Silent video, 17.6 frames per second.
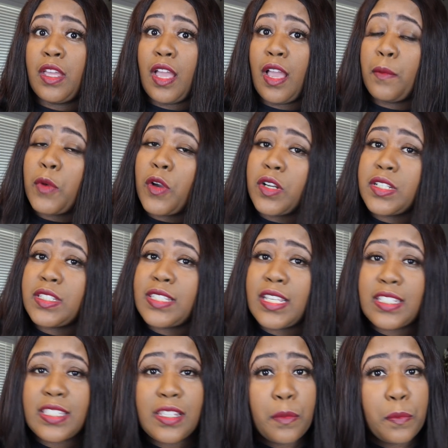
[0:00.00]
I'm gonna
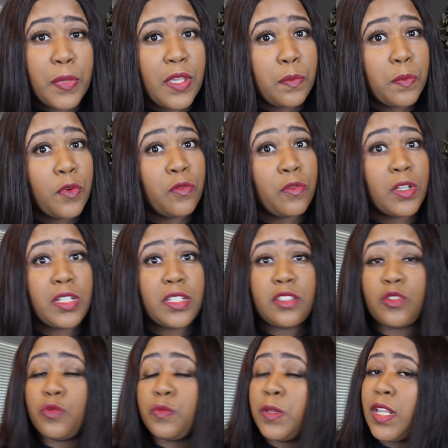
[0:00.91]
say some people really
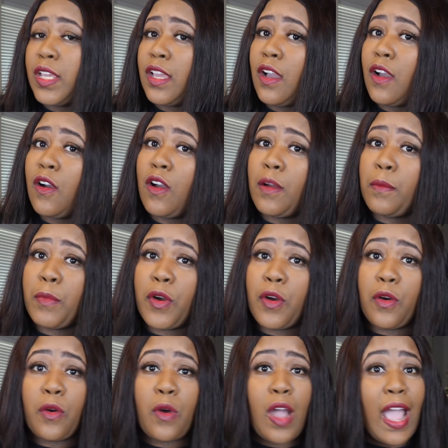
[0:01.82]
do play
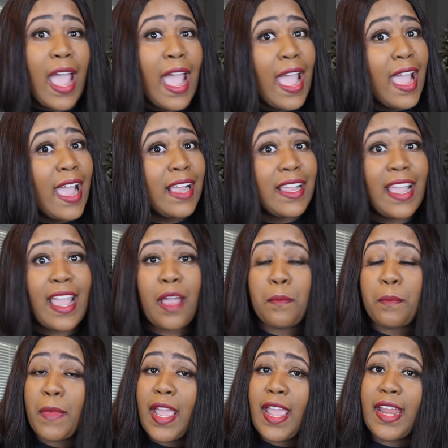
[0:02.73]
hardball. I
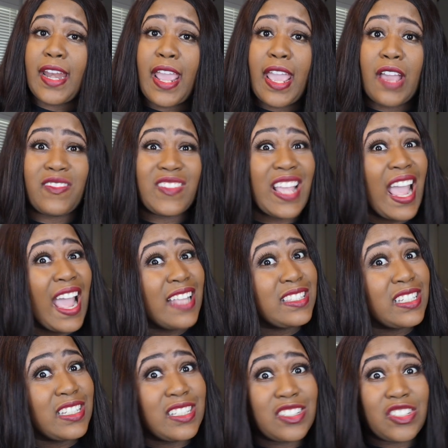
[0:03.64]
got mine after. I
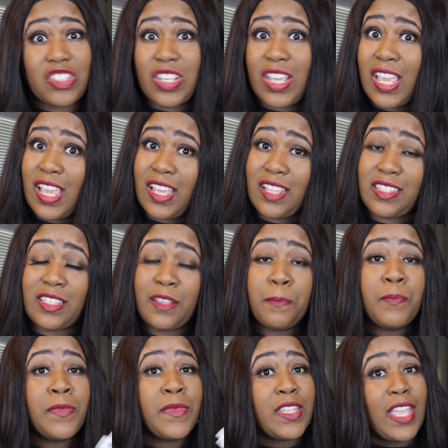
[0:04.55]
took a chance
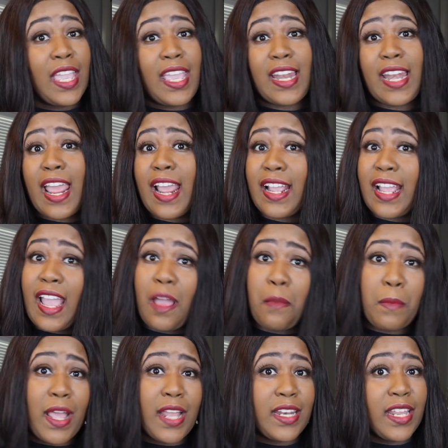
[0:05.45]
and I
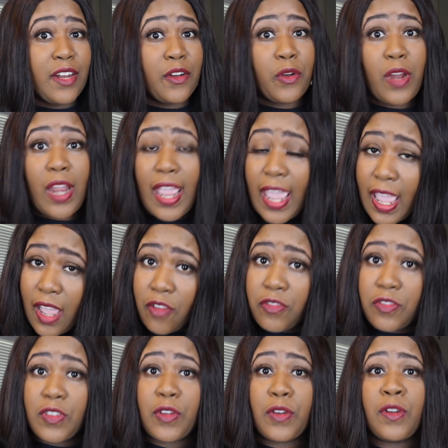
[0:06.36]
got my letter
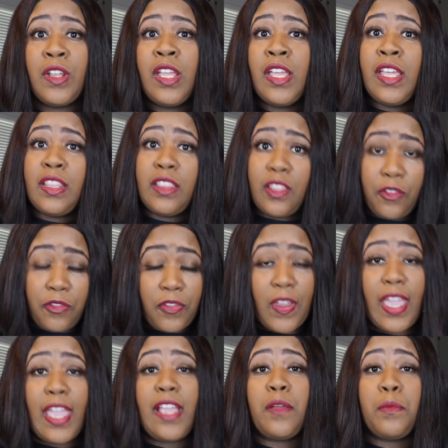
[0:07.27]
after the
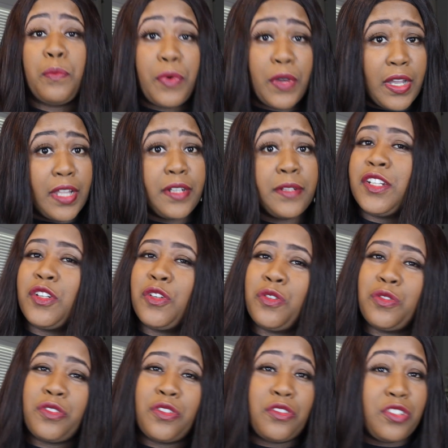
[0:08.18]
fact, but you
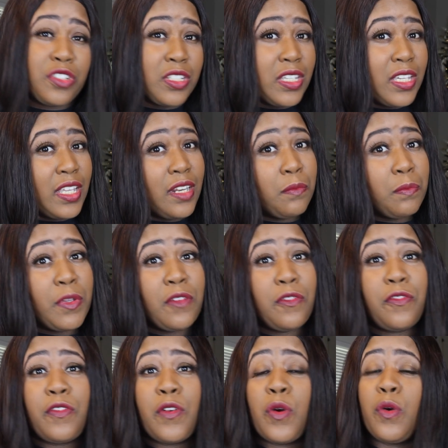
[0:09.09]
know, you should get it
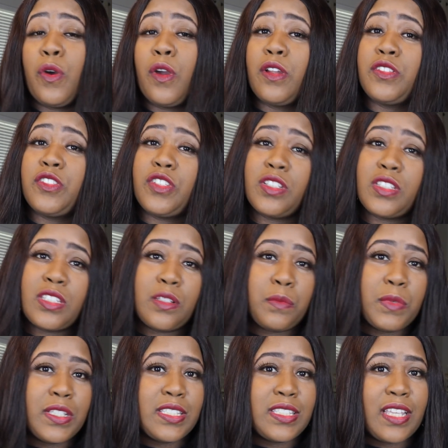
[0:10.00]
before just
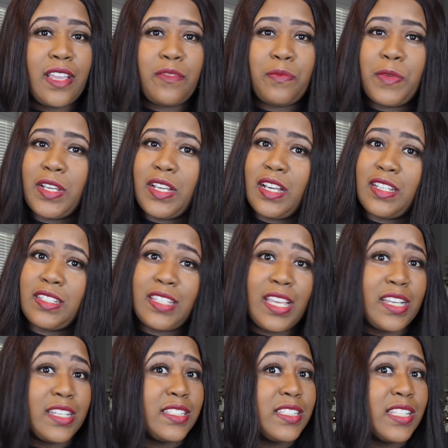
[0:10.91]
to be safe, because
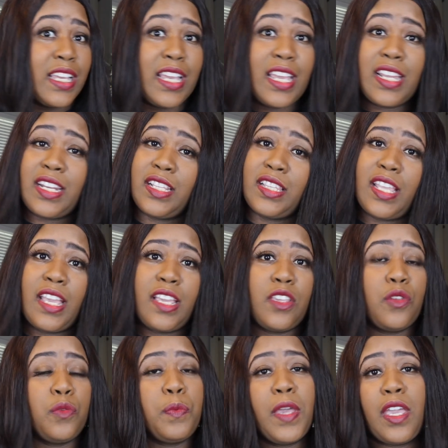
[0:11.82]
they could say
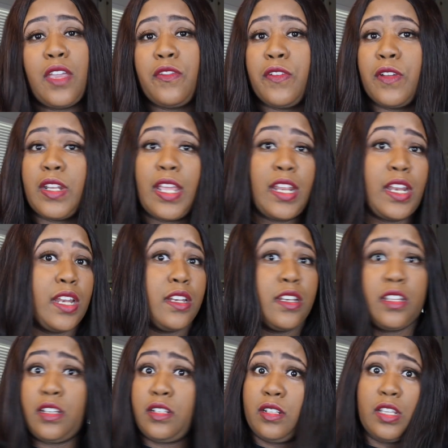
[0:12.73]
anything. You pay for that
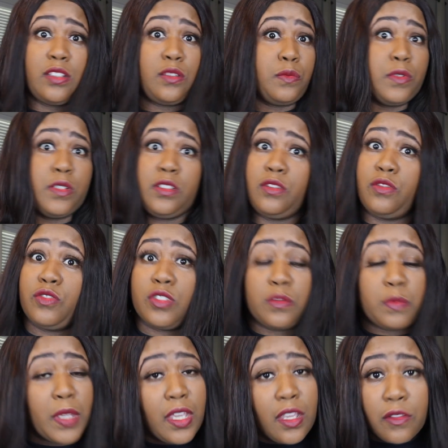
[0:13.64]
and then guess what? You
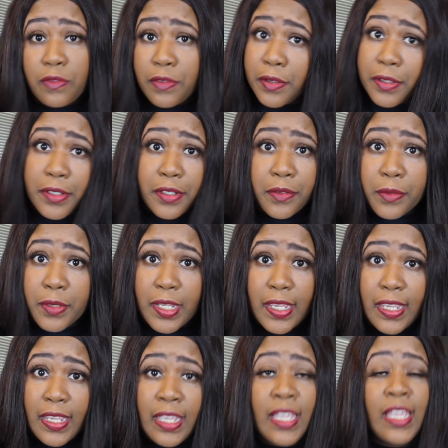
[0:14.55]
just paid for it,
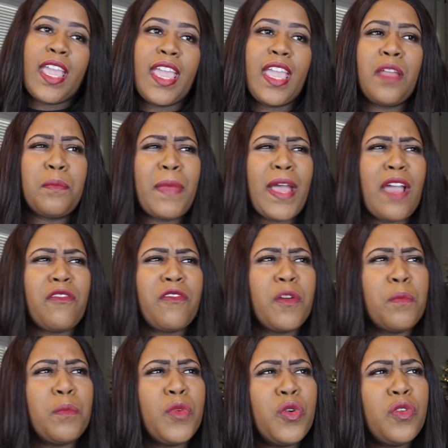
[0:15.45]
okay? And by
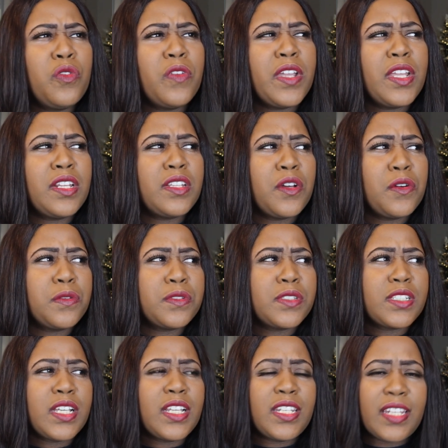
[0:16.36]
removing
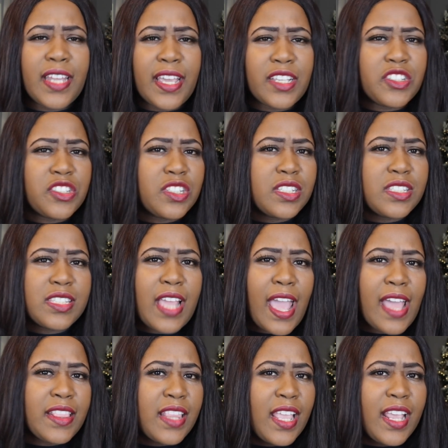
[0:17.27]
those collections,
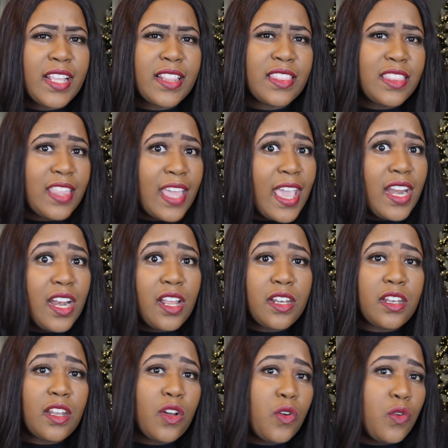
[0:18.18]
I think that
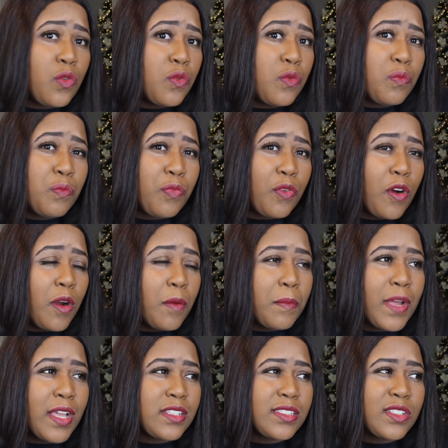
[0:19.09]
alone
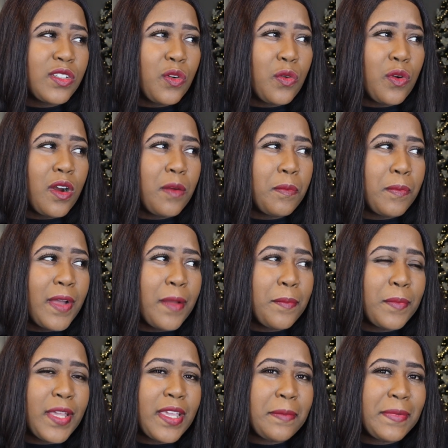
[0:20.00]
brought my score by
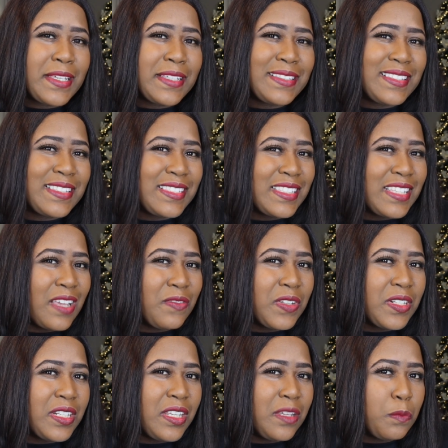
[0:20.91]
maybe
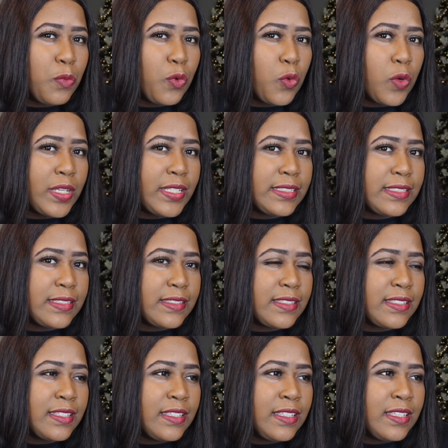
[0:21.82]
70
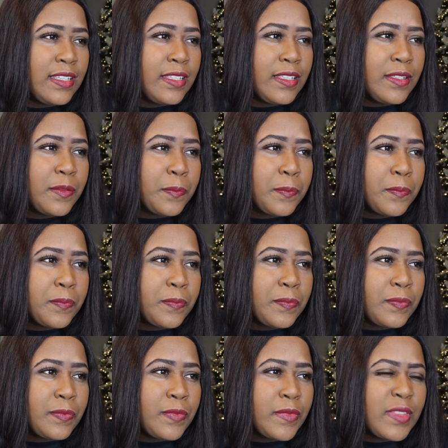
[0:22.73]
points
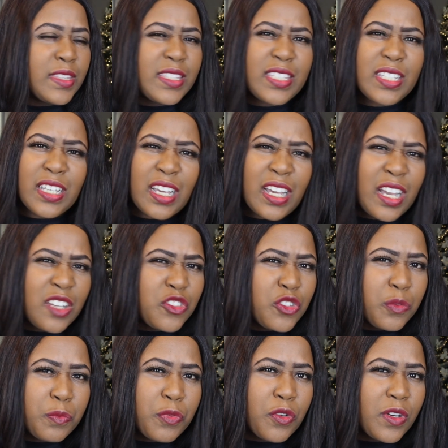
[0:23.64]
to
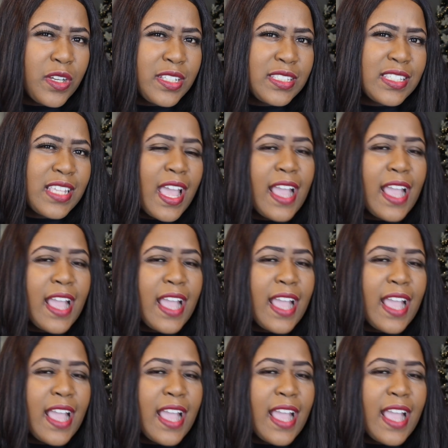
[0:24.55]
100 points.